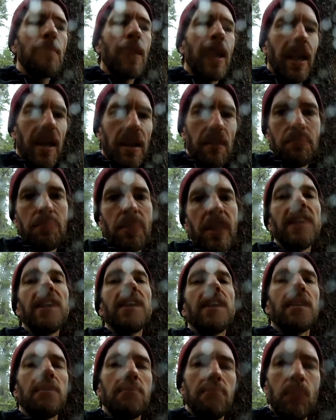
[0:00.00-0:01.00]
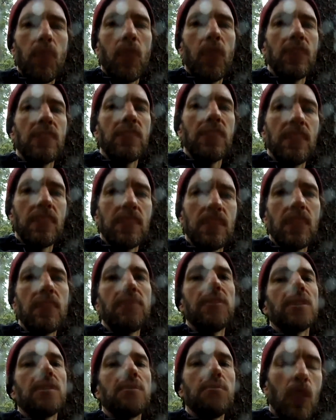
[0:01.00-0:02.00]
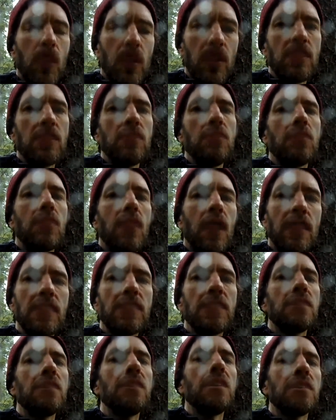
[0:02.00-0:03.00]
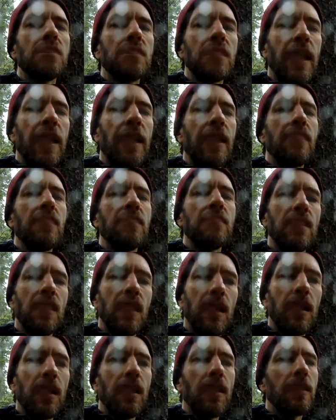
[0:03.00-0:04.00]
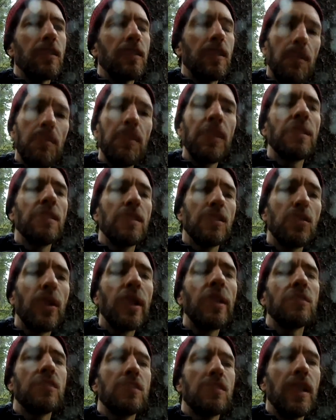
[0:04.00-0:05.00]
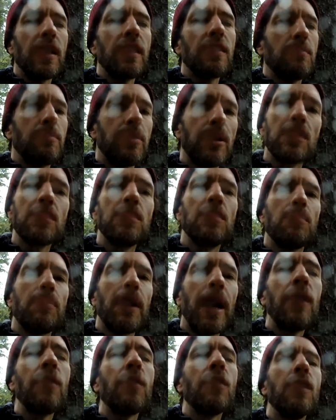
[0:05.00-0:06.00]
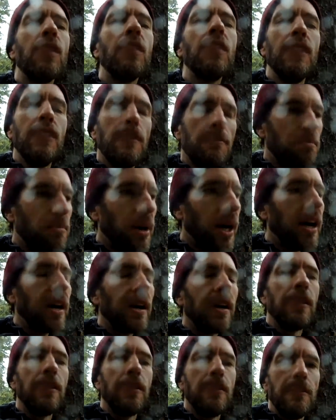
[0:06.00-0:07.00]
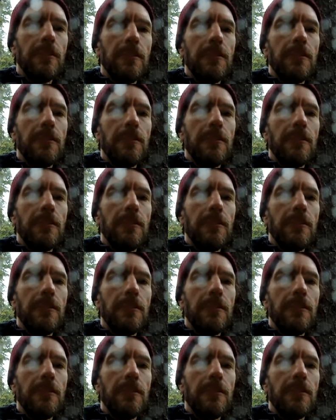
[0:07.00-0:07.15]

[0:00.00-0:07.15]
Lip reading: and bringing it more to the surface, more to consciousness, and coming into greater strength and personal power by